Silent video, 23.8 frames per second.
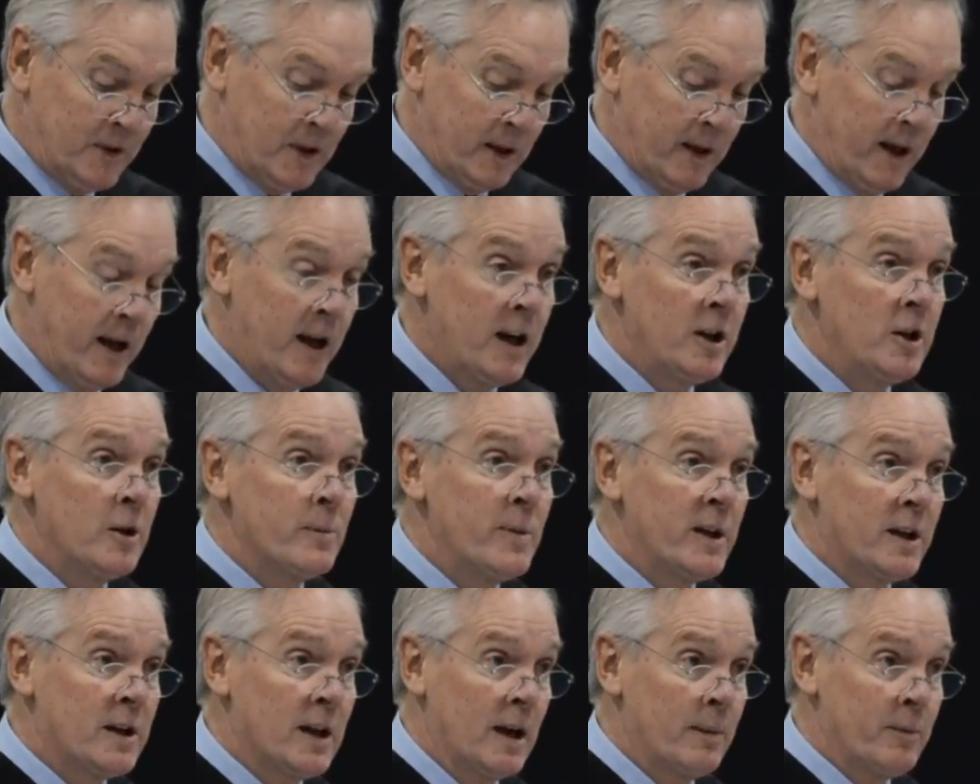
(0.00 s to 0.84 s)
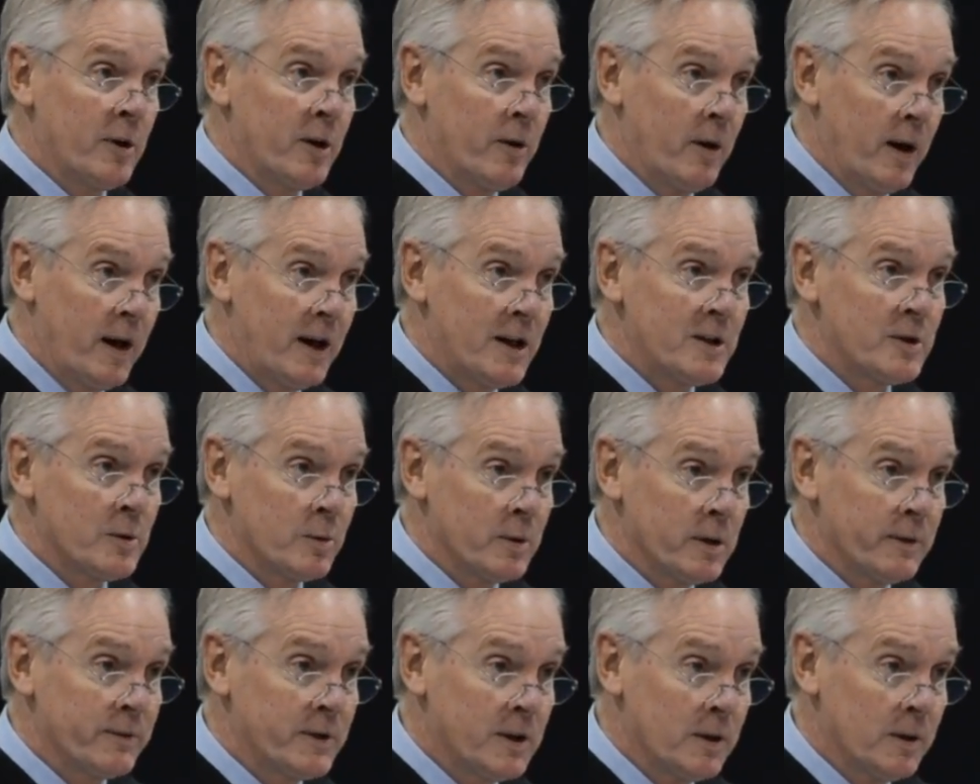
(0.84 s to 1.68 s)
Today, you become a
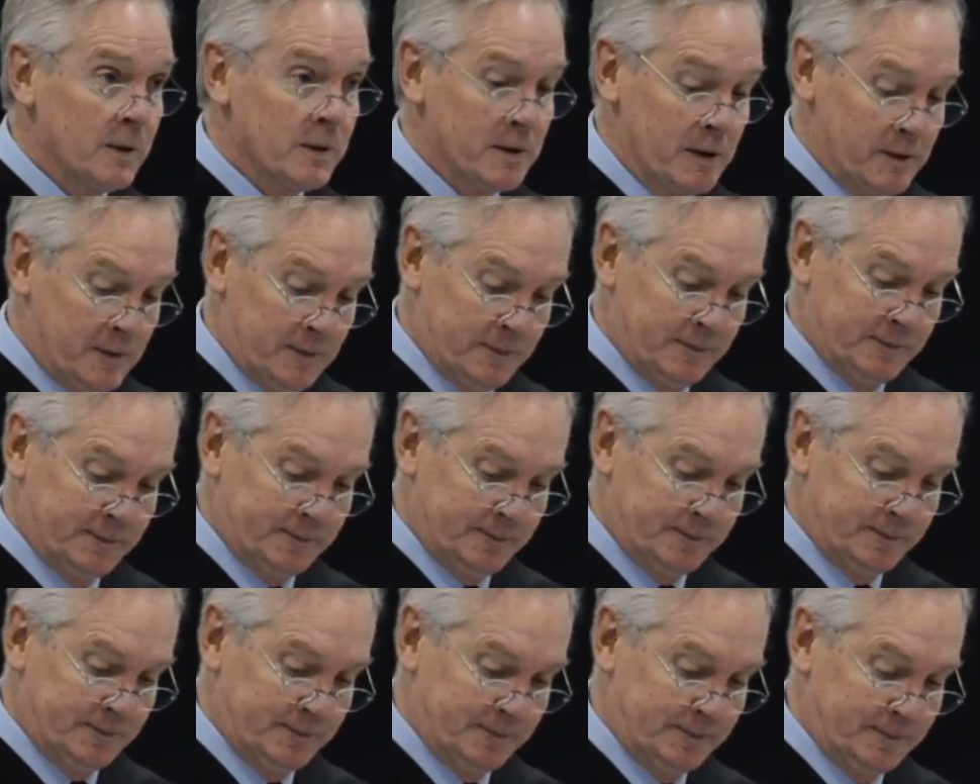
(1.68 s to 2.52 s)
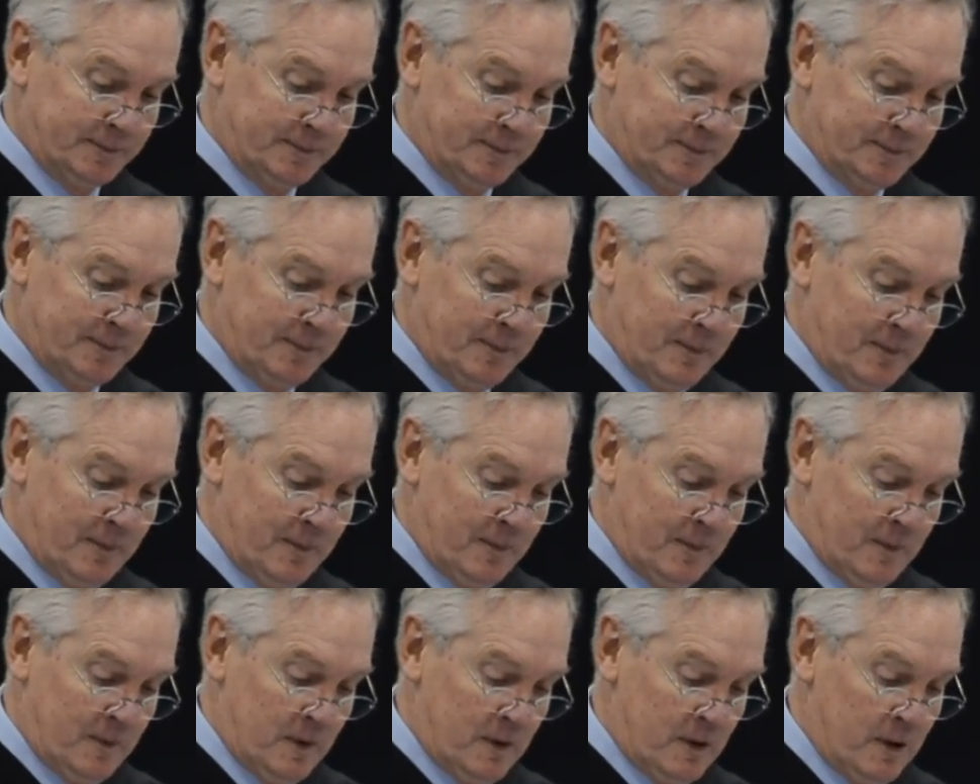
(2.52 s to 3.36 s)
graduate of Coker.
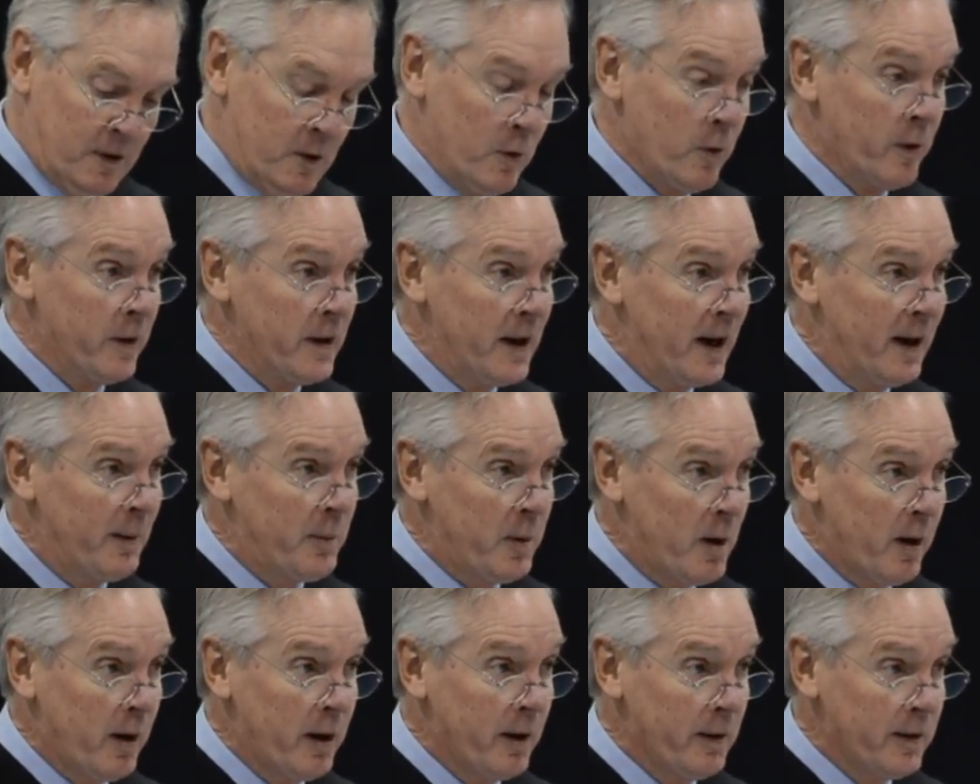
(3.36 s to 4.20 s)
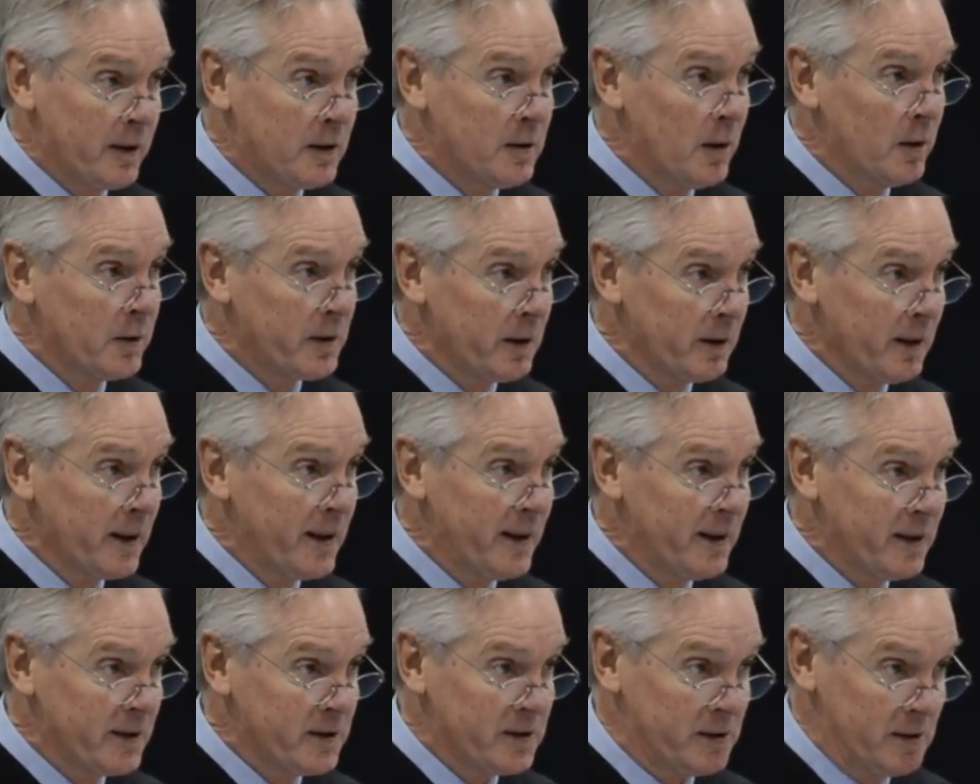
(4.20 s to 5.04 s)
You are now part of the Coker
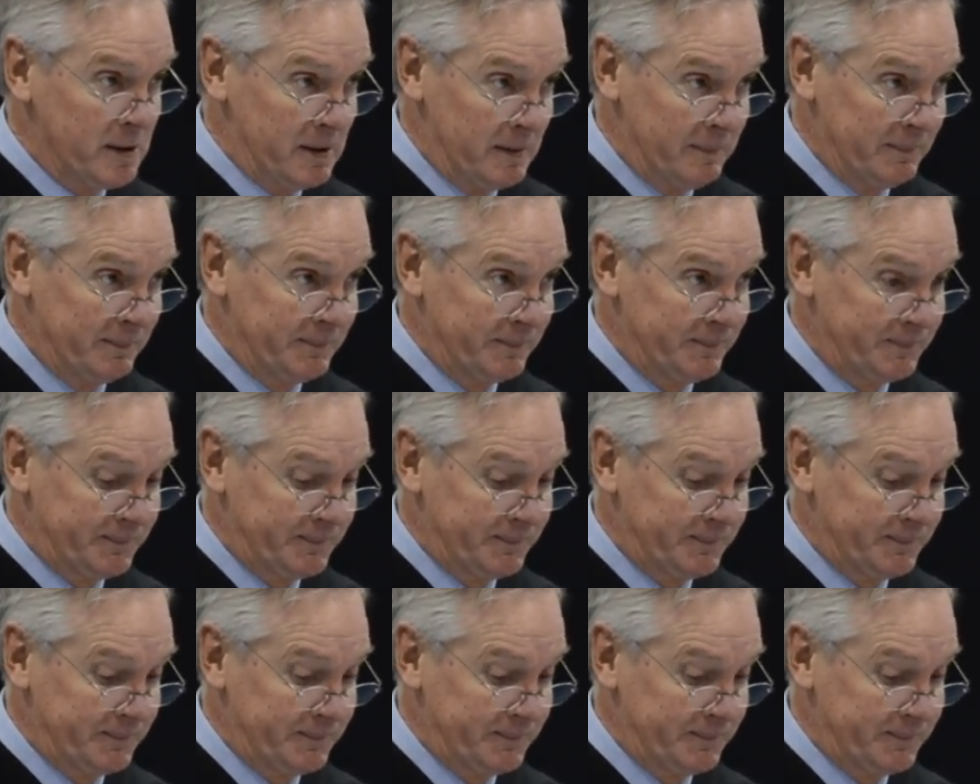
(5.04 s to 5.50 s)
legacy.